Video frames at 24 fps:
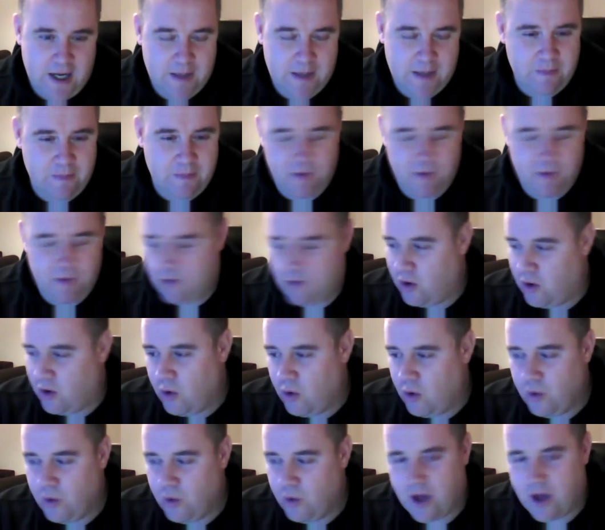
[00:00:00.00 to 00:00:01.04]
You've got
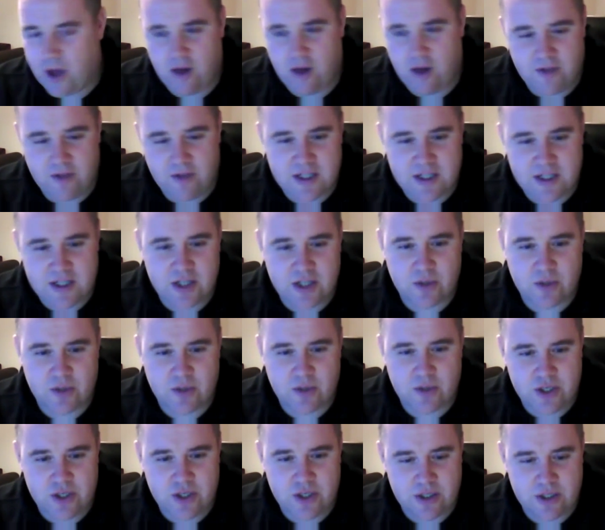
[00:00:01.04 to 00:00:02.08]
all the COVID
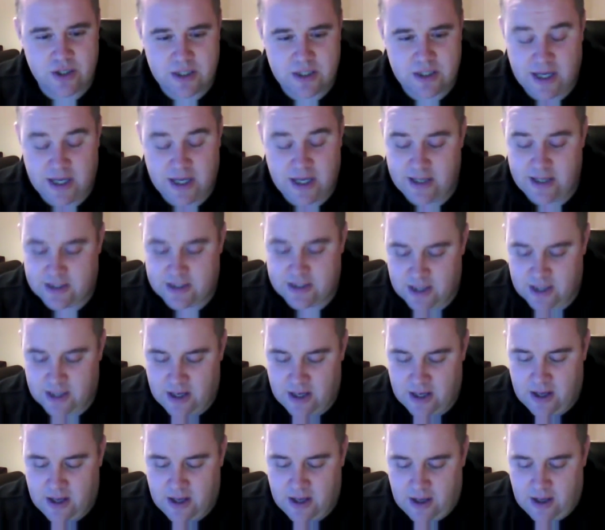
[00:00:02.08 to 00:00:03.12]
situations. It's
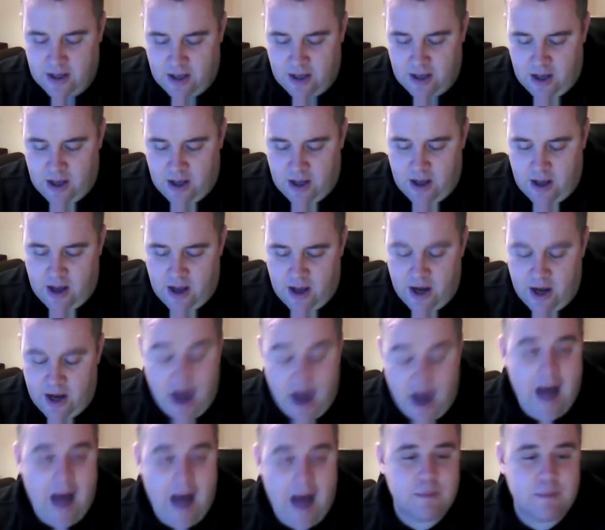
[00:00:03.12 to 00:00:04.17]

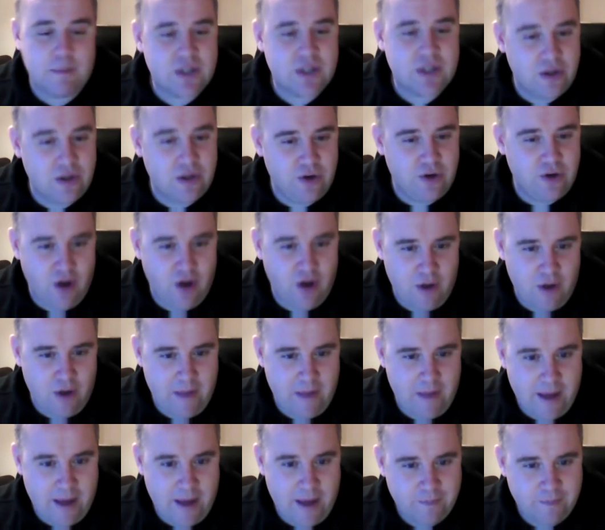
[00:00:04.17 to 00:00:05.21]
an absolute
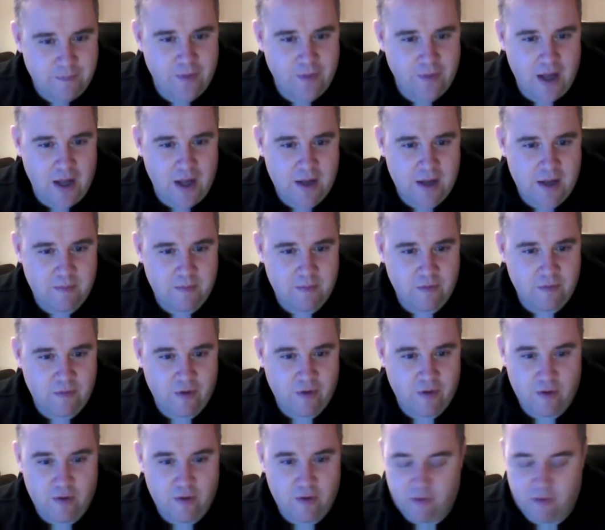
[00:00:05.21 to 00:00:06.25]
nightmare
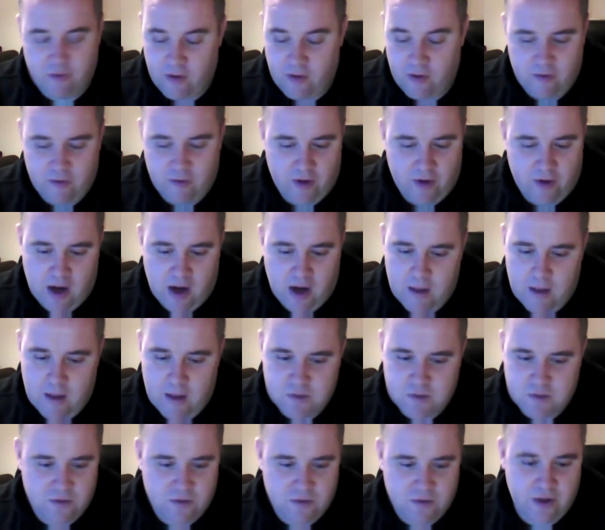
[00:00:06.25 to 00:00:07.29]
for
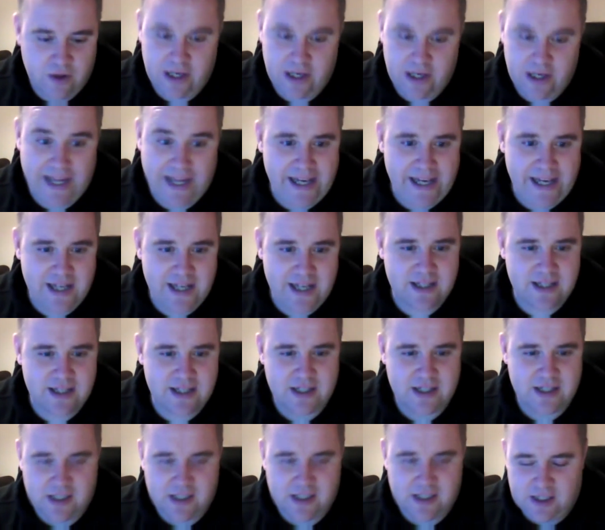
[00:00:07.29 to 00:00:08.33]
clubs, for the
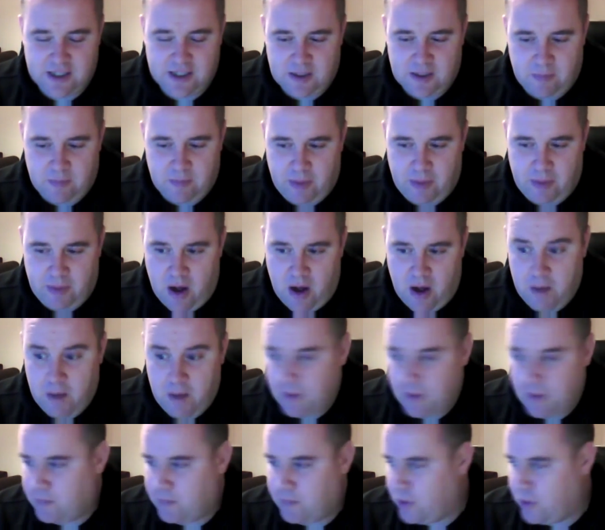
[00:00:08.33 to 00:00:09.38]
leagues. But I'll
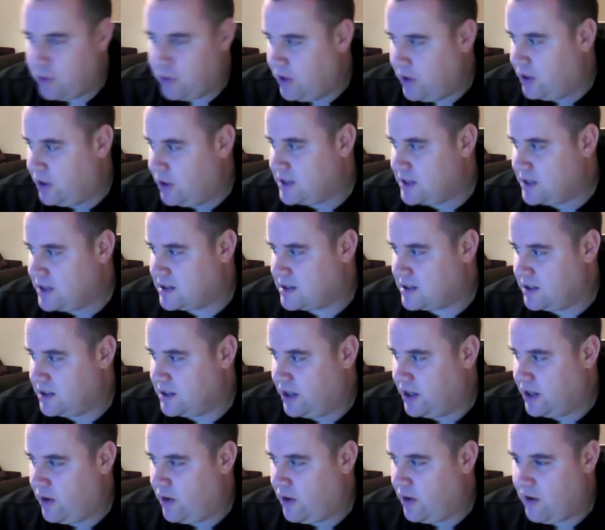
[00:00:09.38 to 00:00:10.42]
be brutally honest,
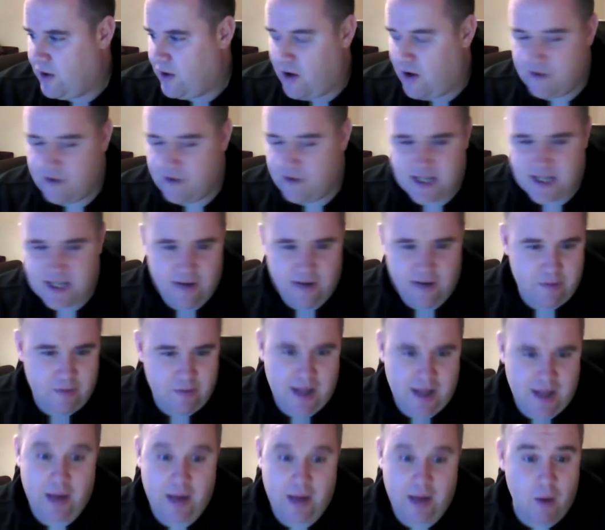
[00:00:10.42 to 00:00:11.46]
you know, I've said it from
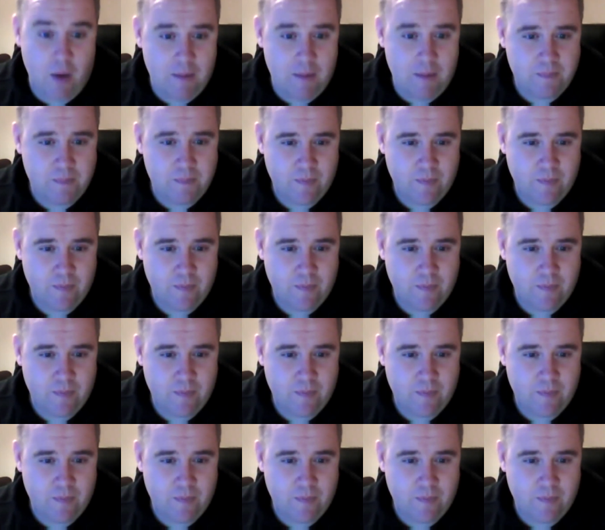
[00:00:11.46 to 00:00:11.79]
day one.